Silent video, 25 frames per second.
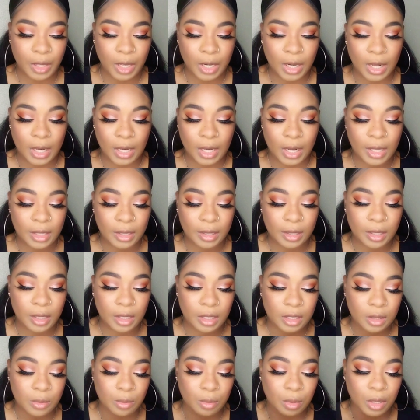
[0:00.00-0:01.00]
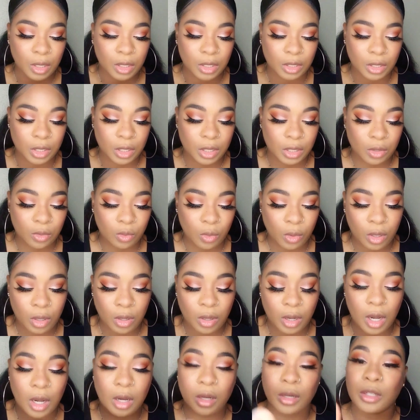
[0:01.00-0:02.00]
And I like this blush as
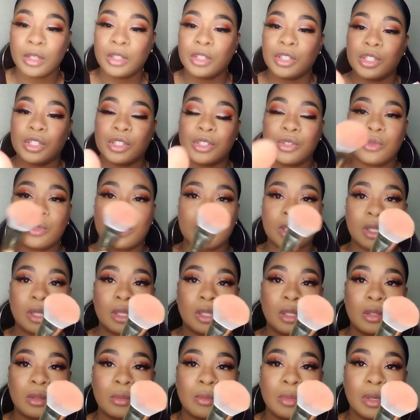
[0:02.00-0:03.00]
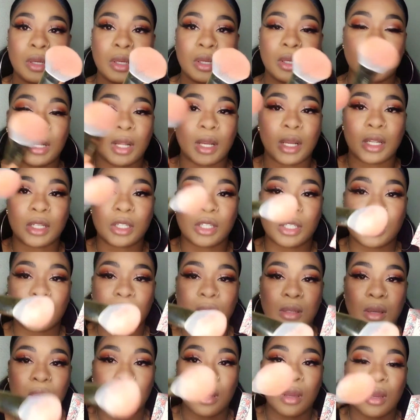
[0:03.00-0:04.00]
well. I only just use a little bit, like I
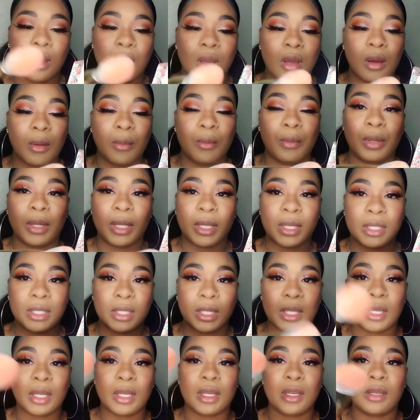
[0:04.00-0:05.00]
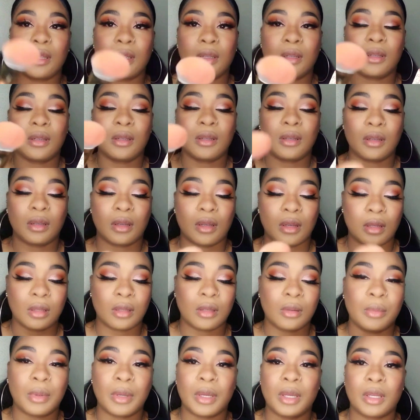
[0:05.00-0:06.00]
just place it in a
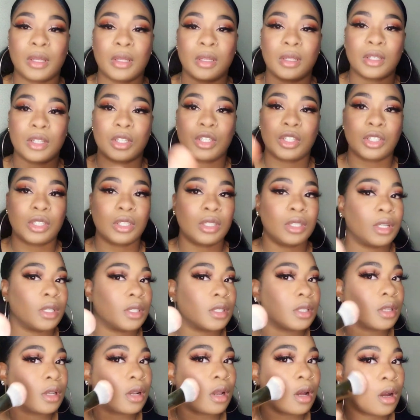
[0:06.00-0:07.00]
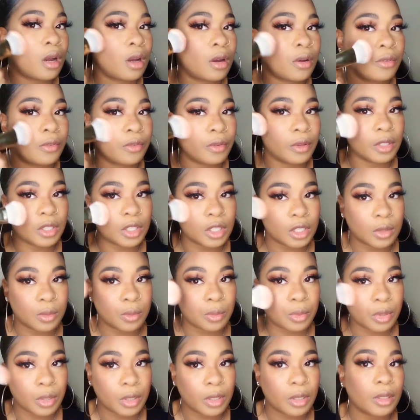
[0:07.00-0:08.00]
little bit, dust it off, and
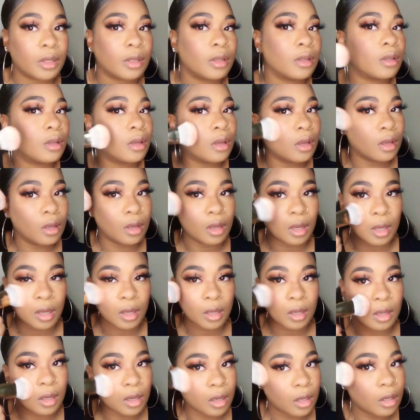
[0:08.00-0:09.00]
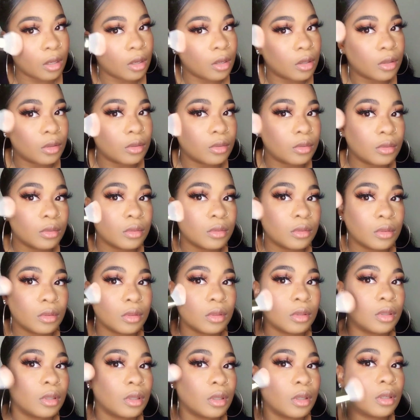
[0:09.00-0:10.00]
just put, you know,
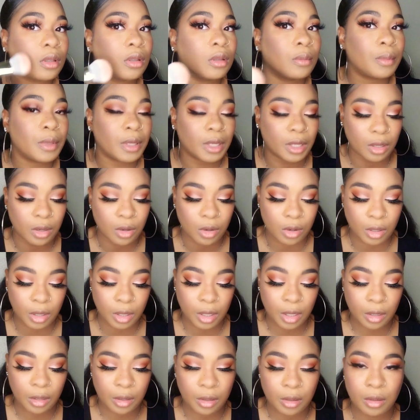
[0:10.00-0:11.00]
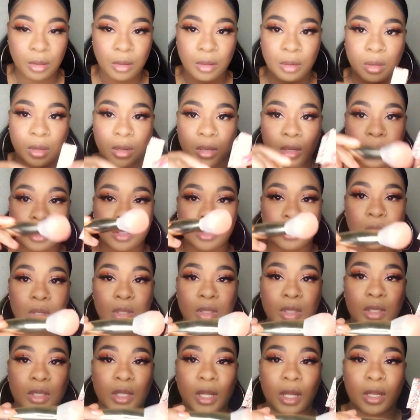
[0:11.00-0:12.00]
a little bit on here. So
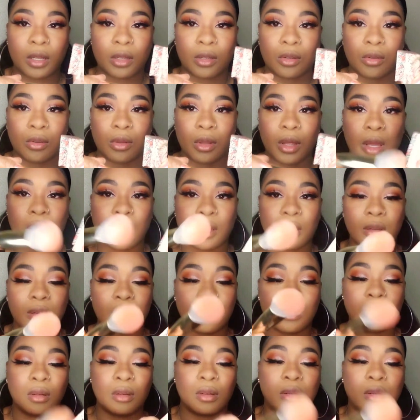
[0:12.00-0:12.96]
I'll just like do that,